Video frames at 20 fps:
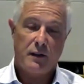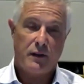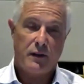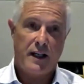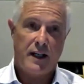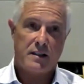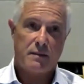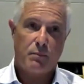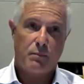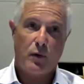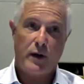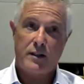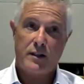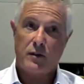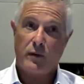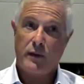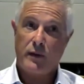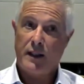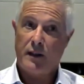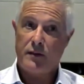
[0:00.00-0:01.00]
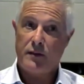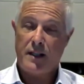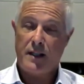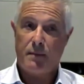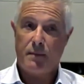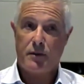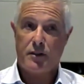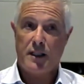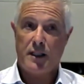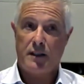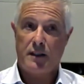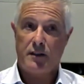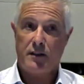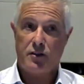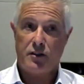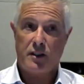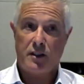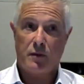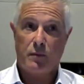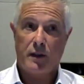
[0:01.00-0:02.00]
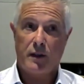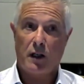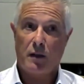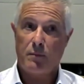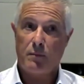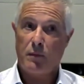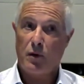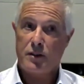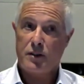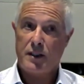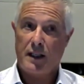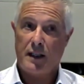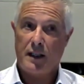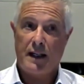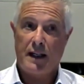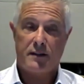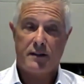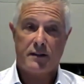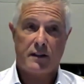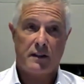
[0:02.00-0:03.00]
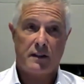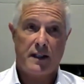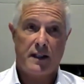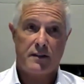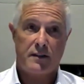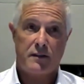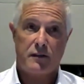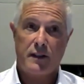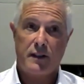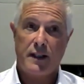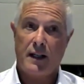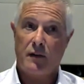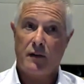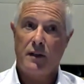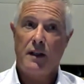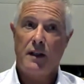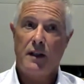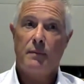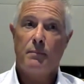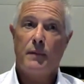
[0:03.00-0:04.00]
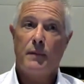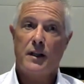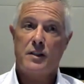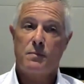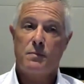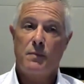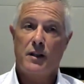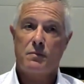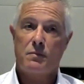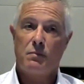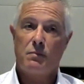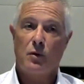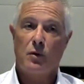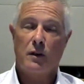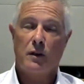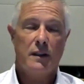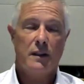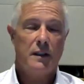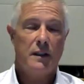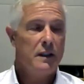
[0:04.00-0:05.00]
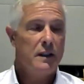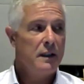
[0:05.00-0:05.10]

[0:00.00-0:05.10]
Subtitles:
Case in point, it's only down 10% this year when most asset classes are down much, much more.